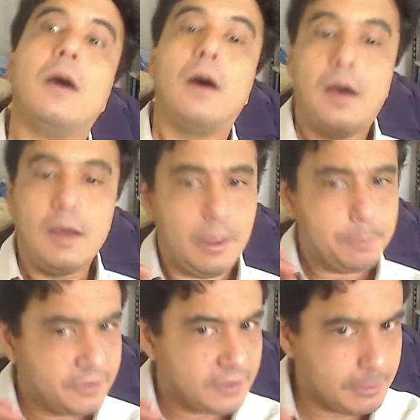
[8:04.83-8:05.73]

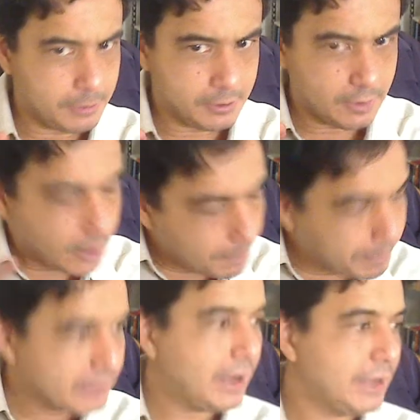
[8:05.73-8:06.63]
hops kicked up a
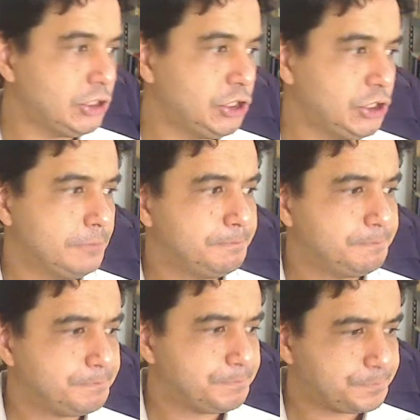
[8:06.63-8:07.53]
notch,
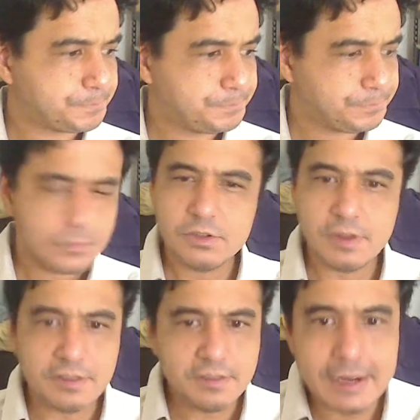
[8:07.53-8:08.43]

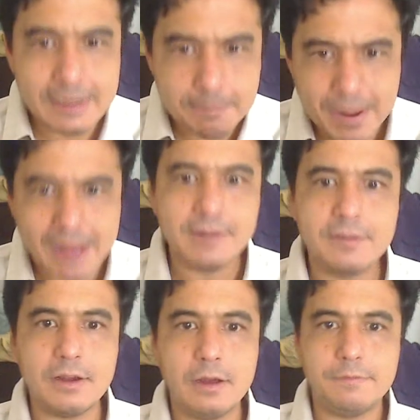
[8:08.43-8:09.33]
just to kind of balance
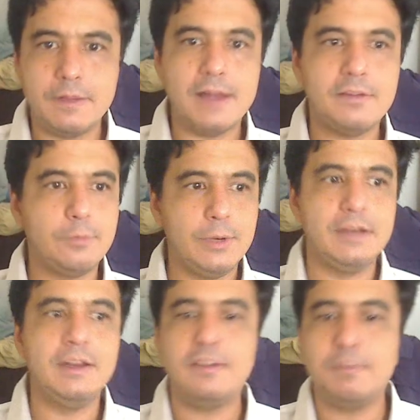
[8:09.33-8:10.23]
off that
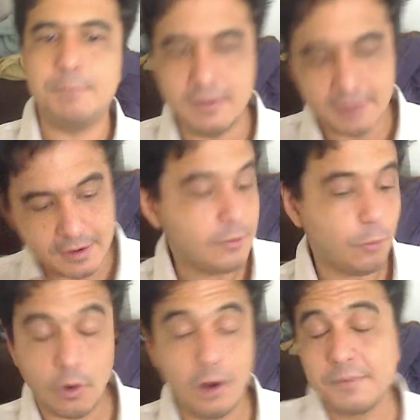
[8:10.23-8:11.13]
sweetness, because as it
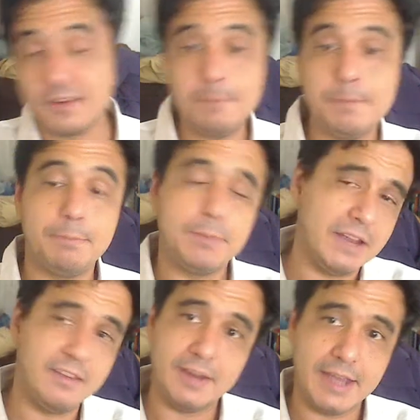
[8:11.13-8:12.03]
warms up, it
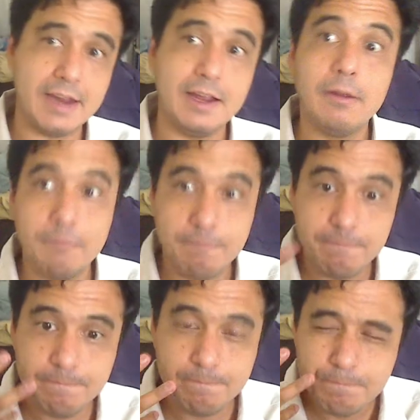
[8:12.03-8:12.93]
begins to get a
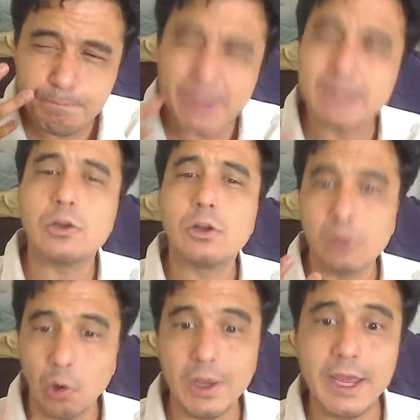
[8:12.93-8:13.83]
bit
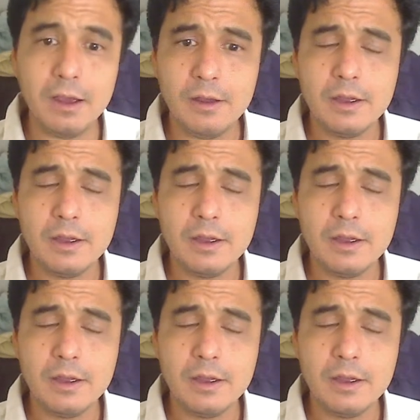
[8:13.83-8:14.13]
cloying